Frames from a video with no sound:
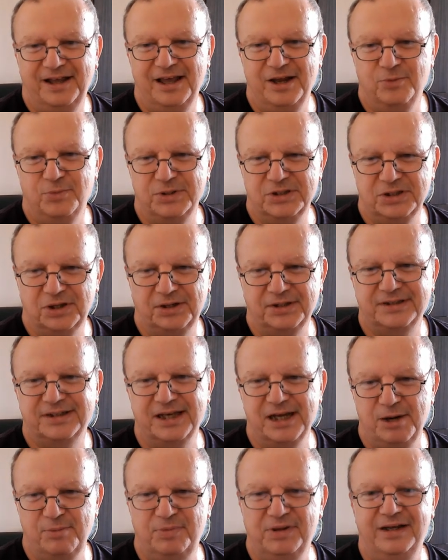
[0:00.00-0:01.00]
end result's
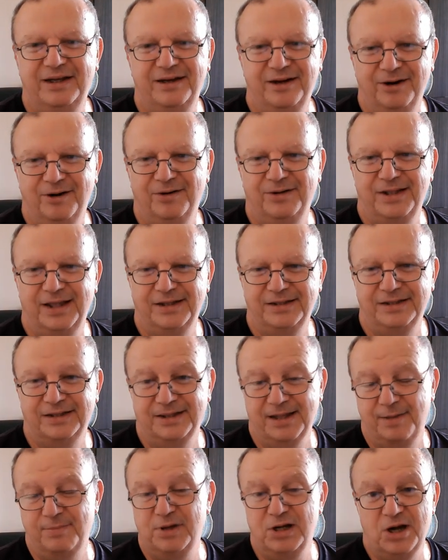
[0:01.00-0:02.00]
going to be here, and then to
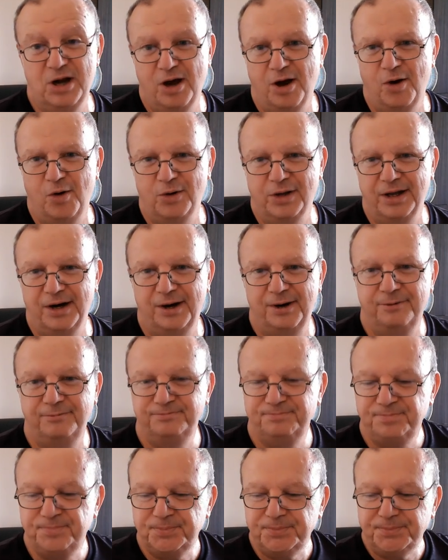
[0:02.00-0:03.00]
let me know, you know.
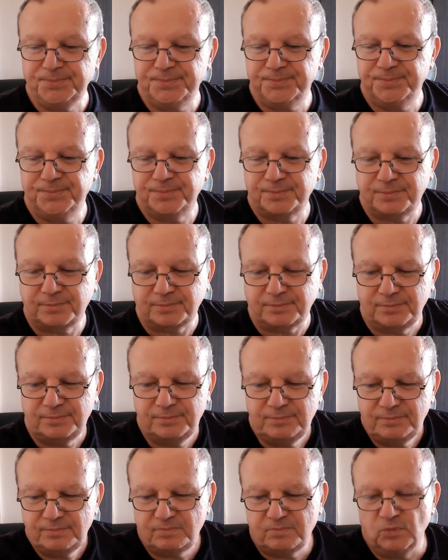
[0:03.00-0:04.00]

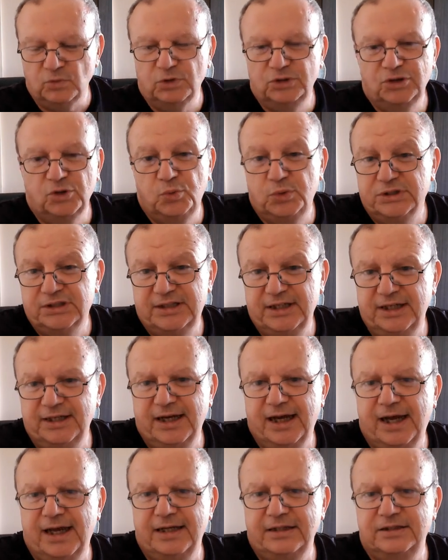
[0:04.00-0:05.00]
So we'll see,
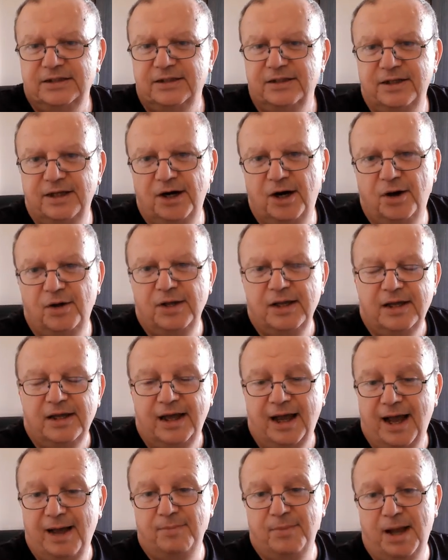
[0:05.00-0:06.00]
guys. You know,
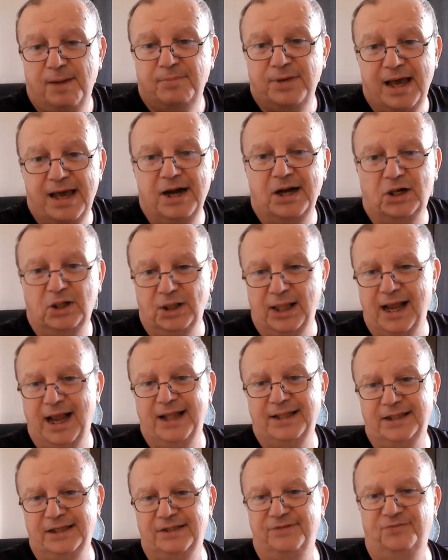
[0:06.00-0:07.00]
I'm kind of
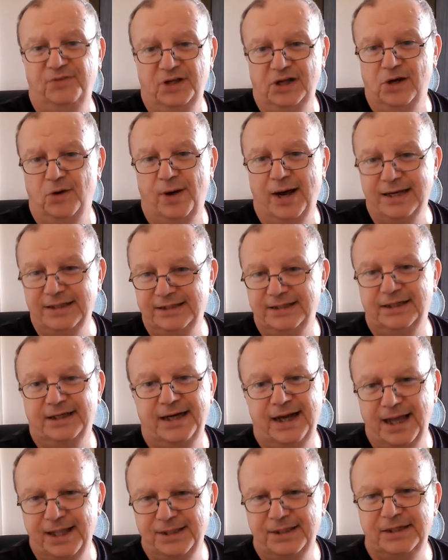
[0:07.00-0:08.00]
glad that the video I did
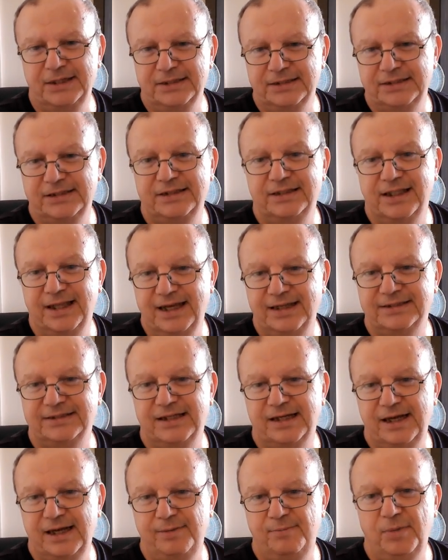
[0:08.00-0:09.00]
on this last
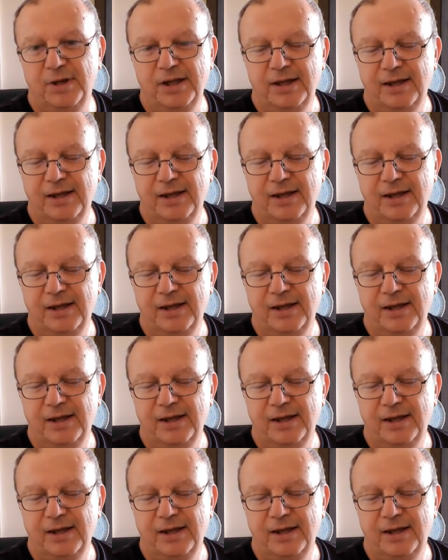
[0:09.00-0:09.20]
time,